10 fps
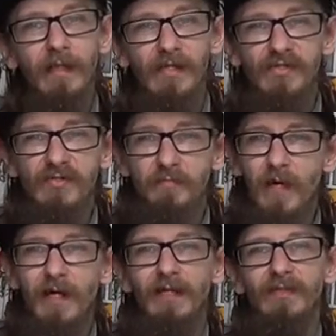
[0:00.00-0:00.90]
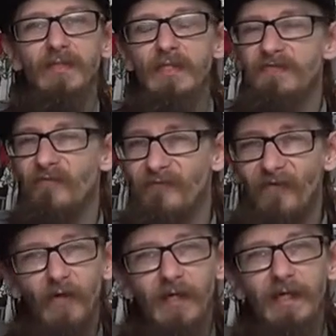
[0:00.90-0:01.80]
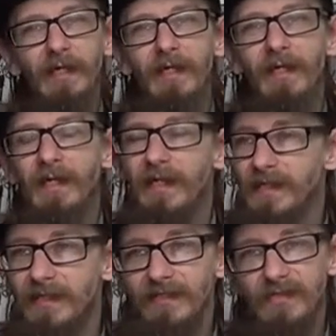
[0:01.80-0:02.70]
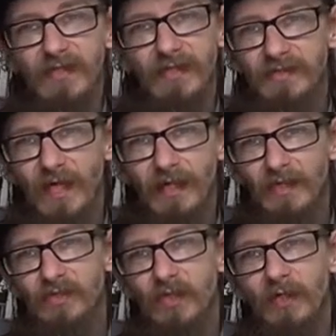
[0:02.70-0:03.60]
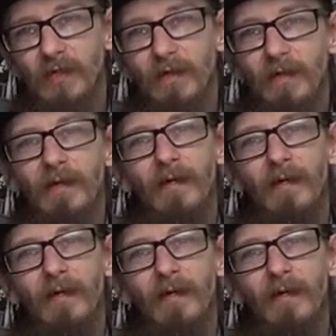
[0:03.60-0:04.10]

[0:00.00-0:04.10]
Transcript: he's smart, he's funny, he's intelligent,